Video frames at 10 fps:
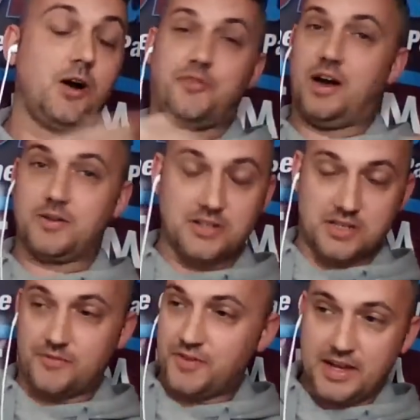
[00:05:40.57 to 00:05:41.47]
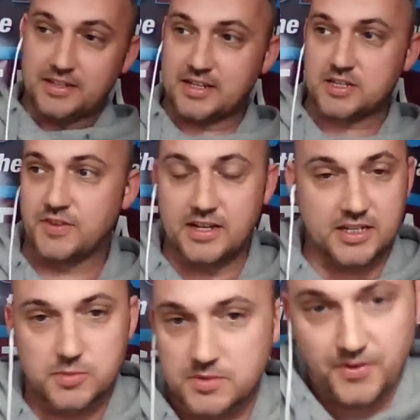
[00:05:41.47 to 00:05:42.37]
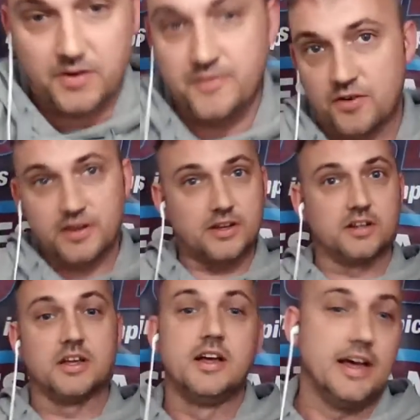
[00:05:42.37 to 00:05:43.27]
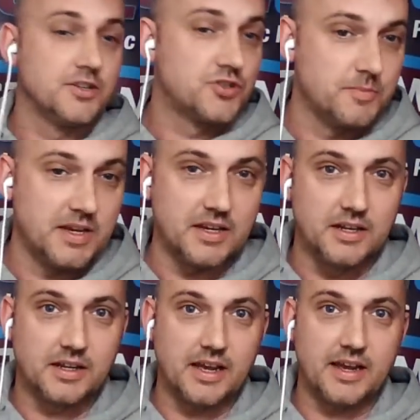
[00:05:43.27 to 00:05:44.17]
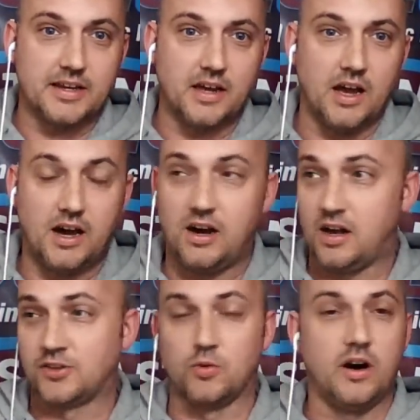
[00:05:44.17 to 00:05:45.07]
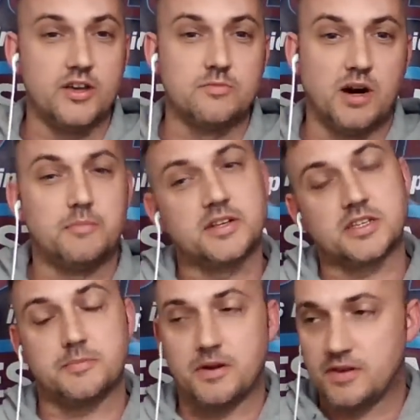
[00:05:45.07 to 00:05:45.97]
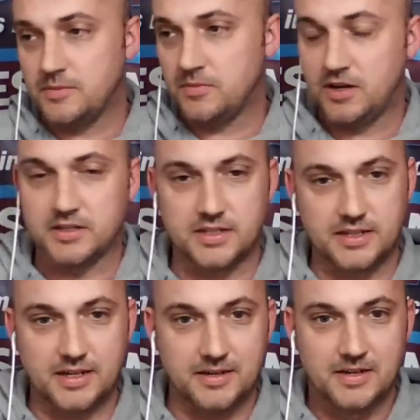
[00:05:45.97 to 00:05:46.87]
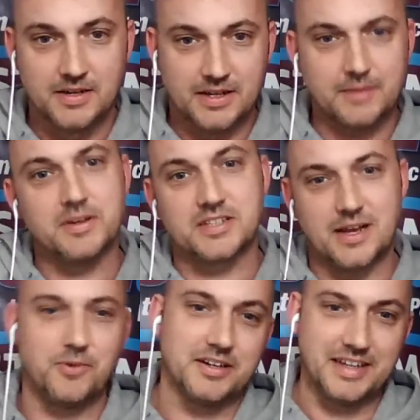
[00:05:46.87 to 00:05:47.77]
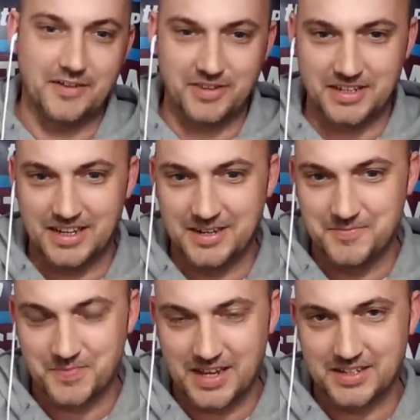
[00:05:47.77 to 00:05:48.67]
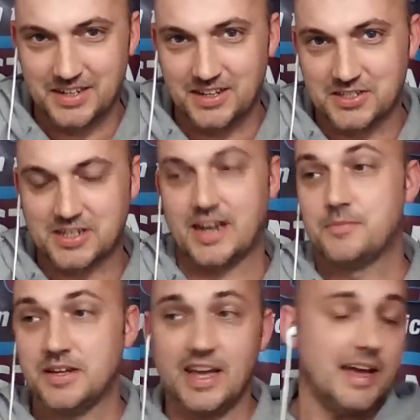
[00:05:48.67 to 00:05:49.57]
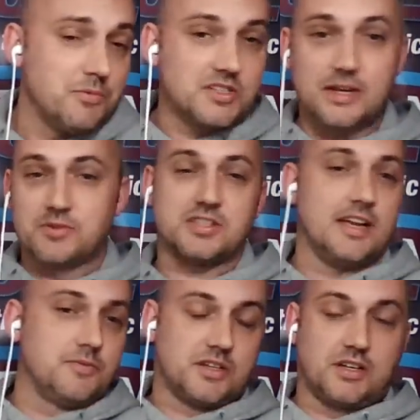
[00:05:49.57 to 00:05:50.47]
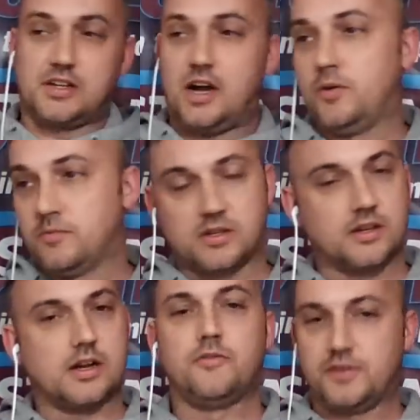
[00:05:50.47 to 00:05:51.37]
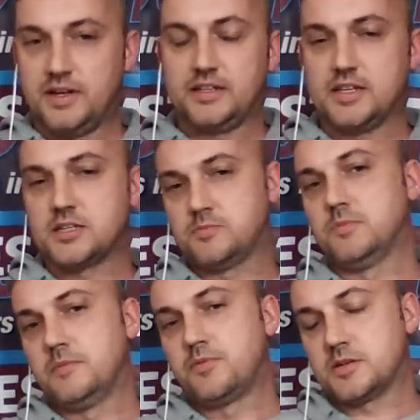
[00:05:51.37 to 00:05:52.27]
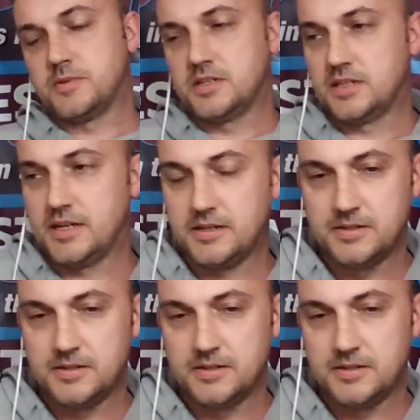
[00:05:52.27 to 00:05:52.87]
Fernandes was very, very good, instrumental again. I thought Ayew might miss it, bearing in mind he missed that one the other in the last game. But yeah, it was a good goal. It was a good goal. Fernandes impressed me today, though.